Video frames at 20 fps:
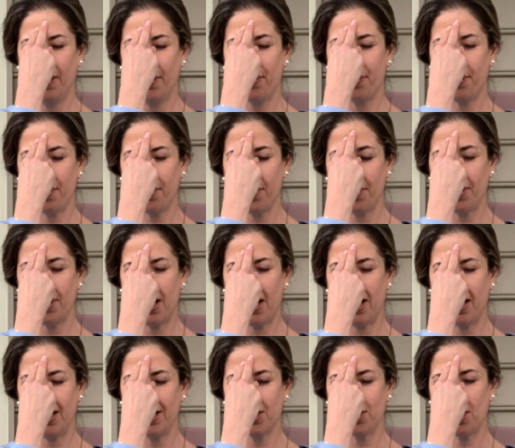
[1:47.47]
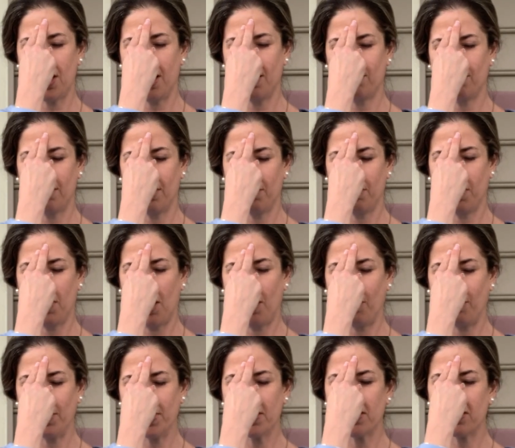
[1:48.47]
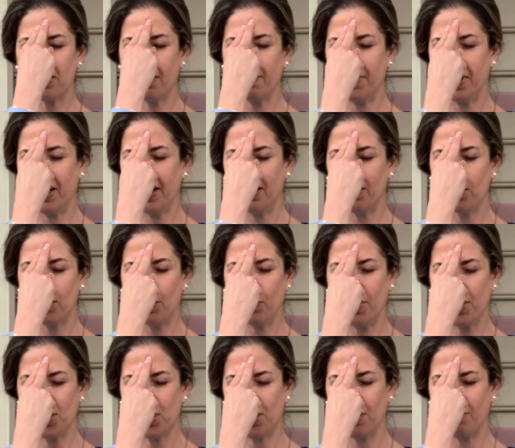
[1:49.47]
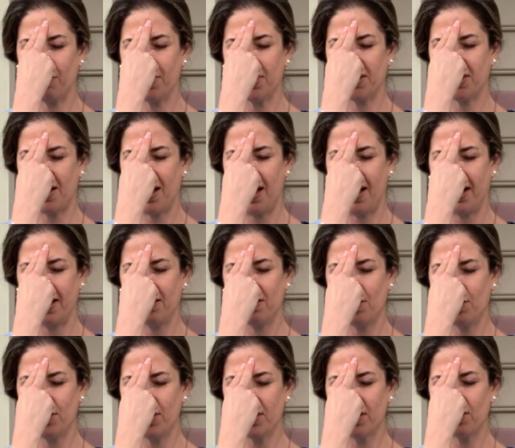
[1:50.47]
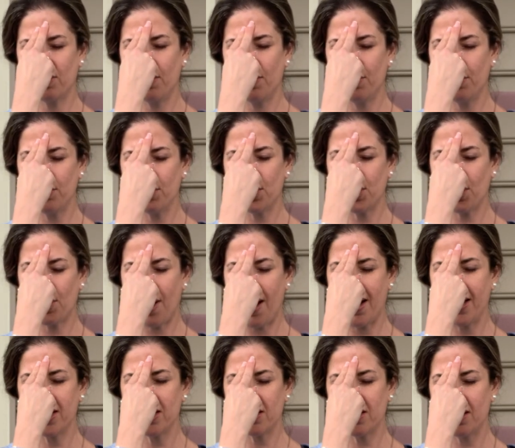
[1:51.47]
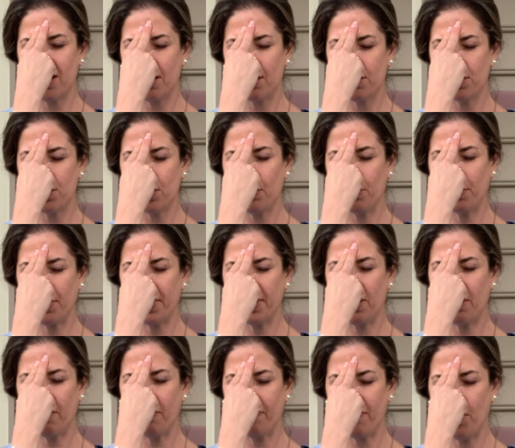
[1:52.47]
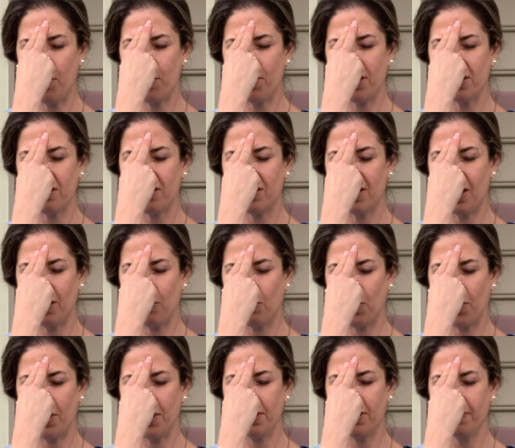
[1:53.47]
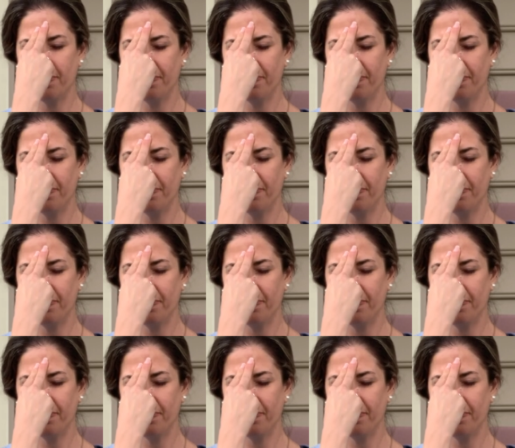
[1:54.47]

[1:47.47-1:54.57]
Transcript: third eye chakra where our wisdom and intuition reside. So just close your eyes here as you bring your focus inward.